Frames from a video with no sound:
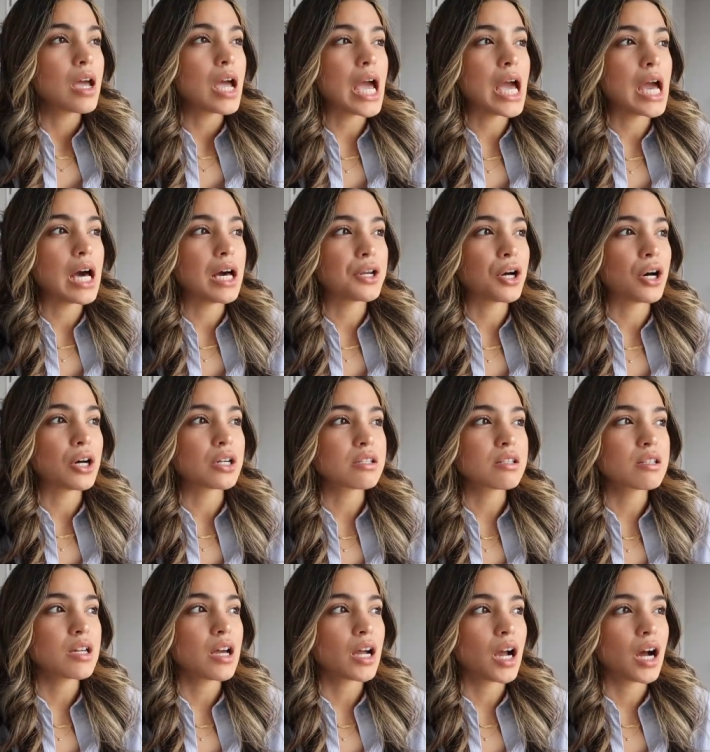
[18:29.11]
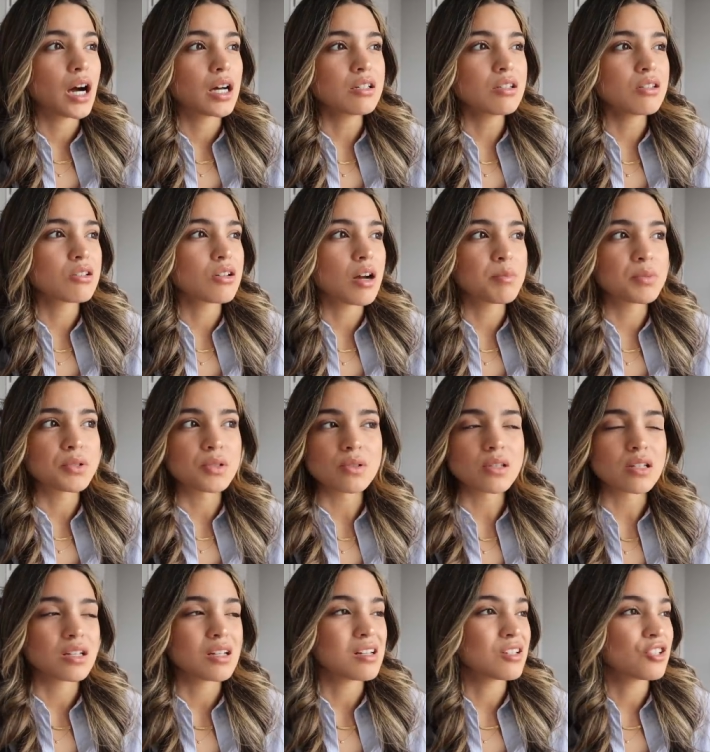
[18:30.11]
and honestly I kind of stopped
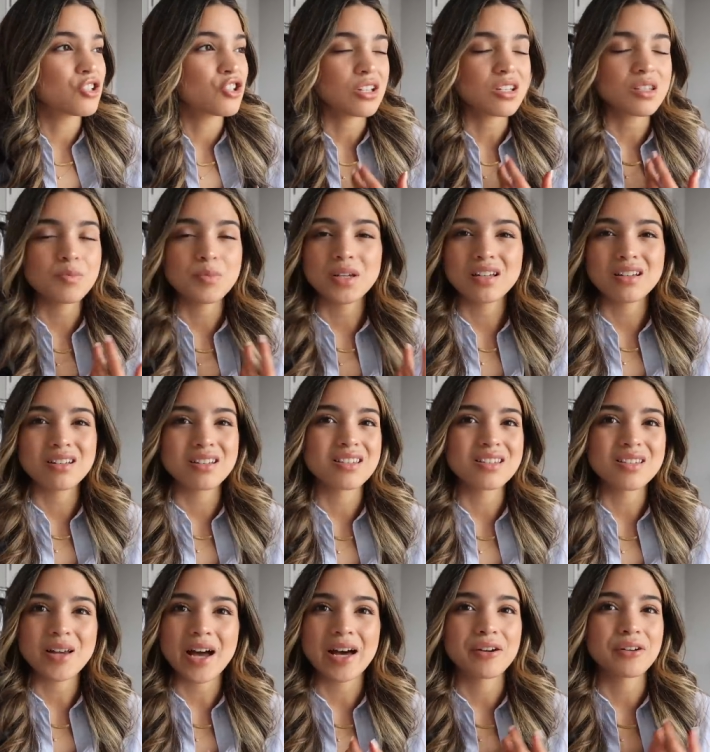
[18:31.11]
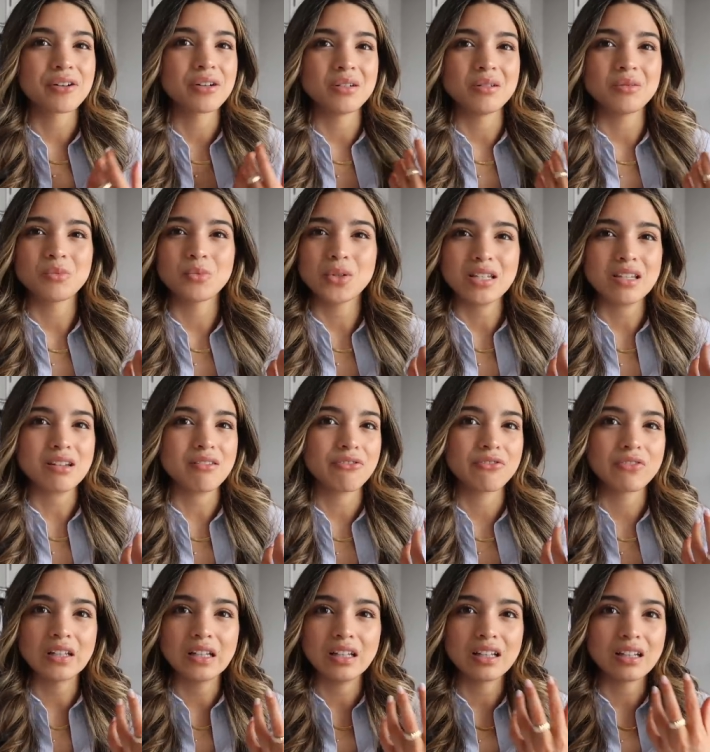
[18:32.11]
using it just because I don't know it wasn't
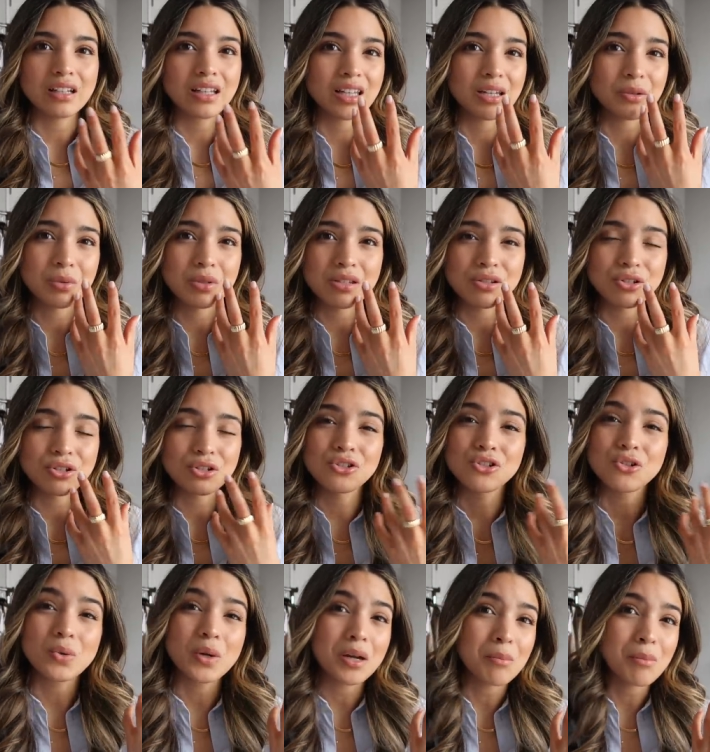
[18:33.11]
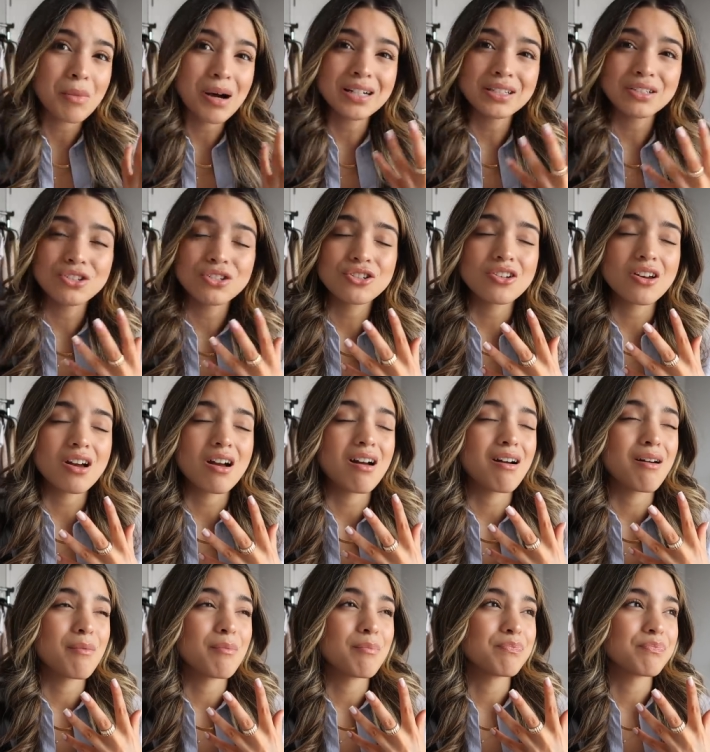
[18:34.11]
feeling like it was doing much
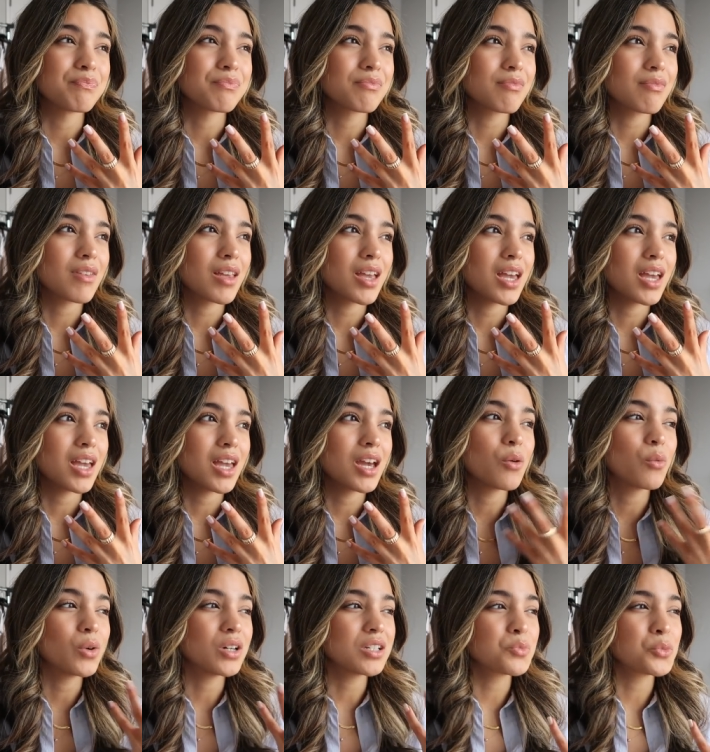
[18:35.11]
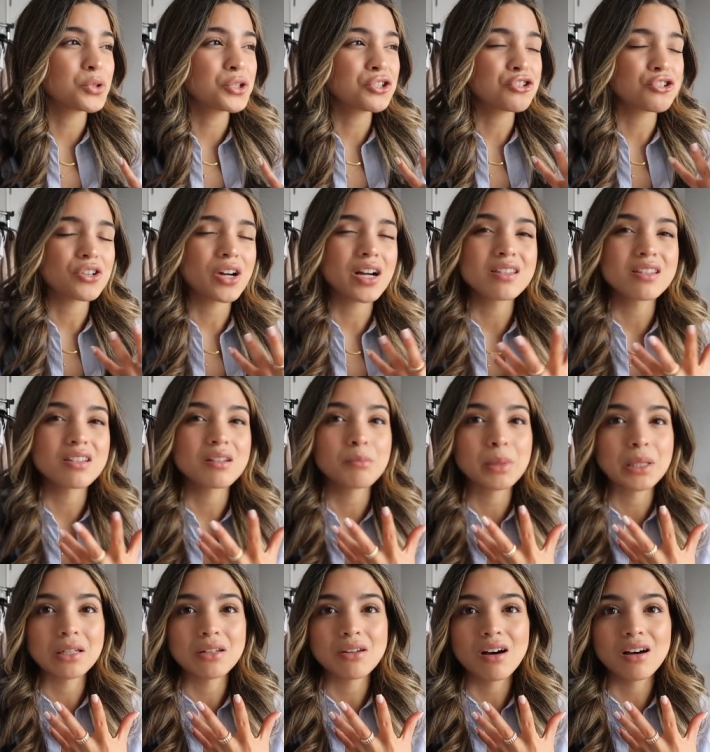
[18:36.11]
um, it was moisturizing
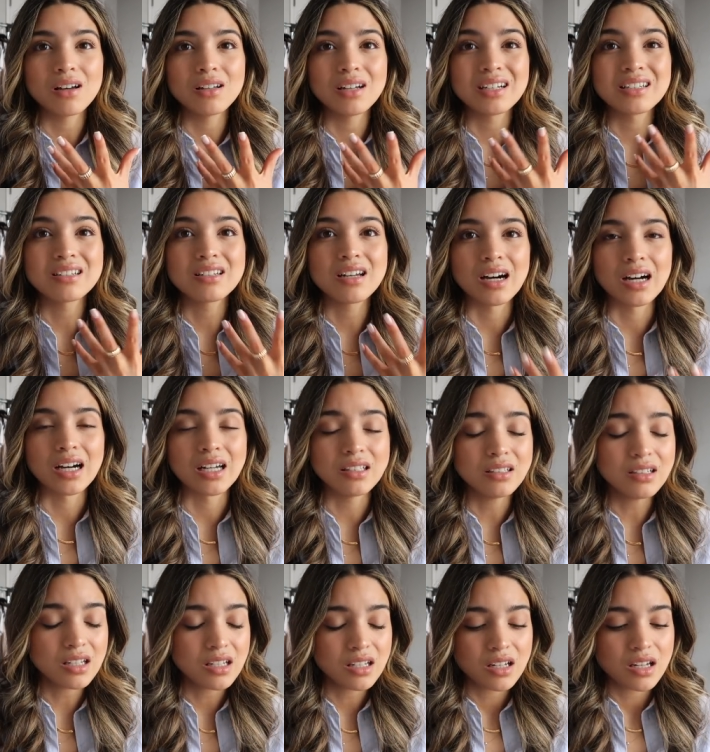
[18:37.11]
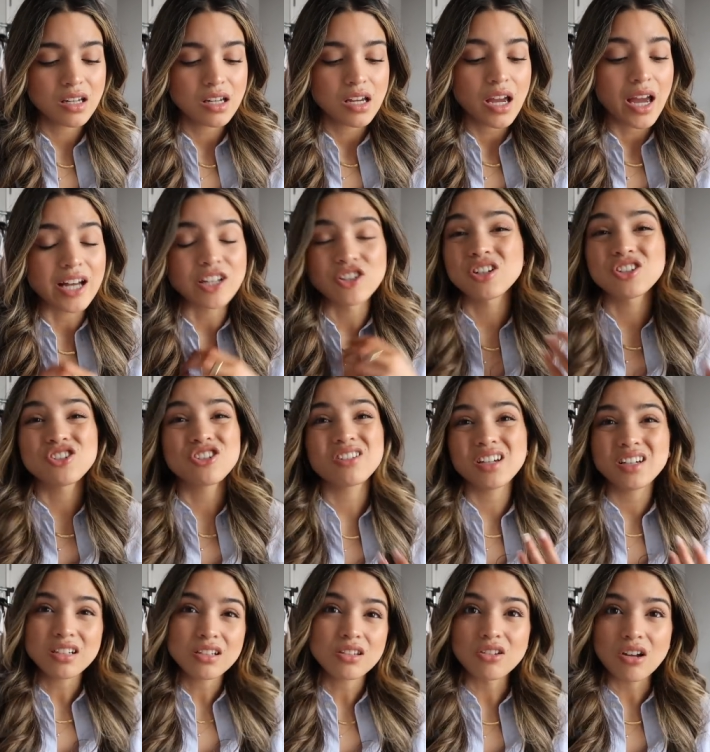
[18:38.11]
but not a ton and so I just
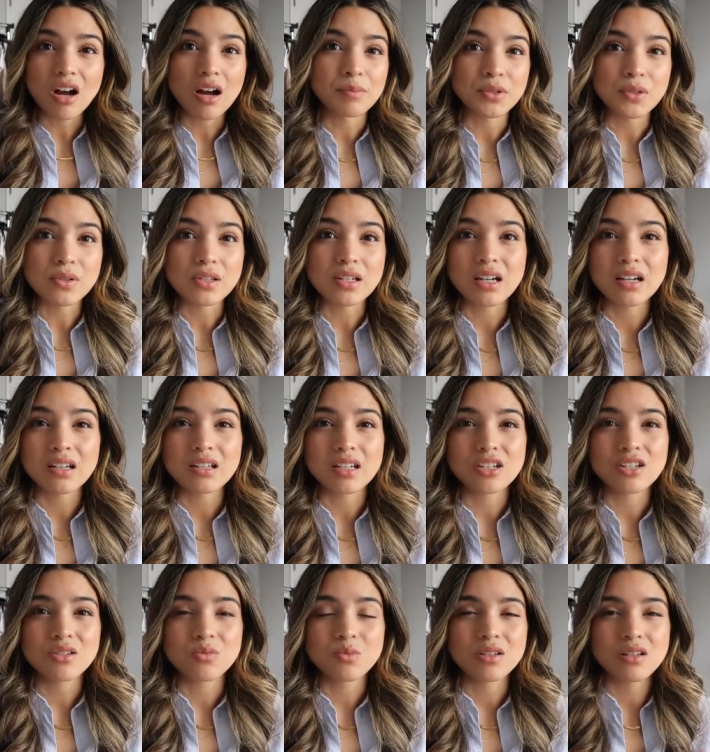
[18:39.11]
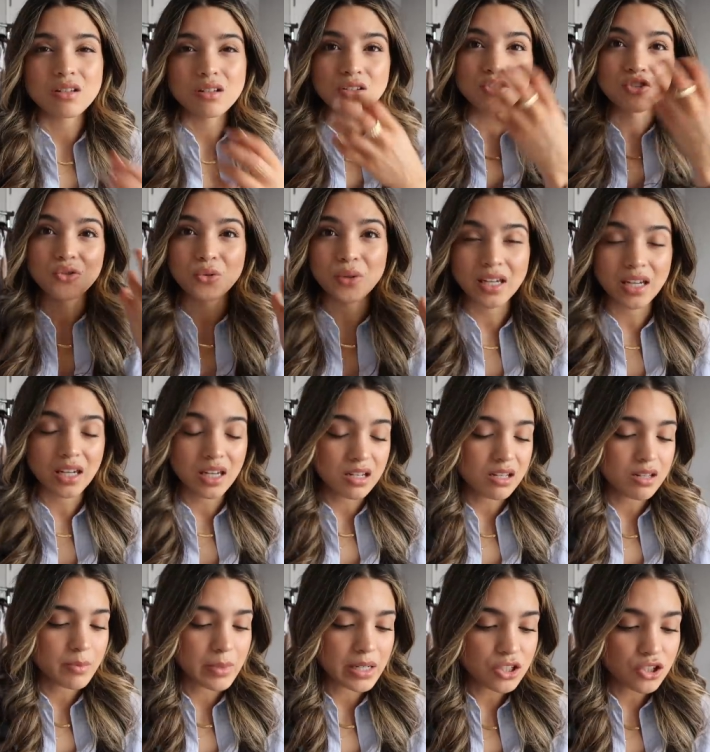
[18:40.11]
kind of stopped using because I just wasn't enjoying it
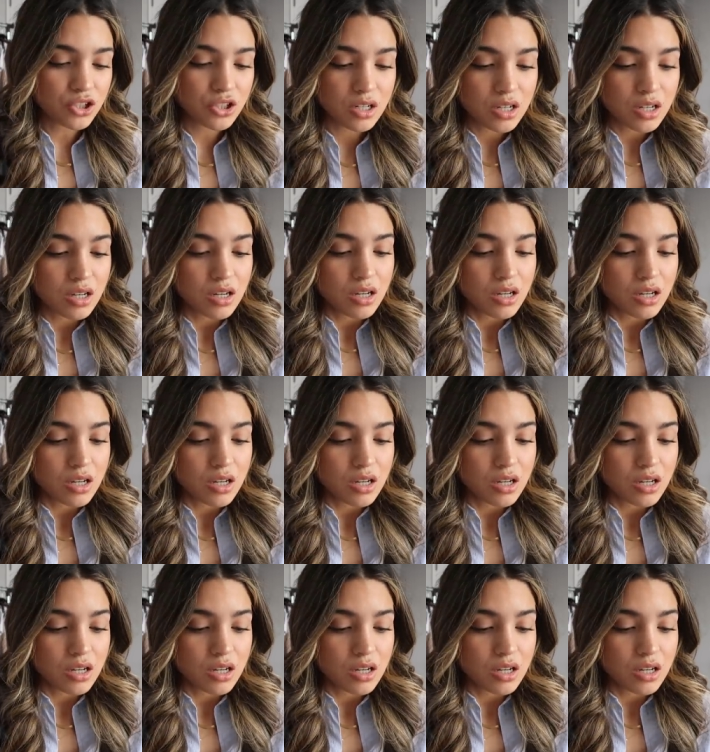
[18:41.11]
as much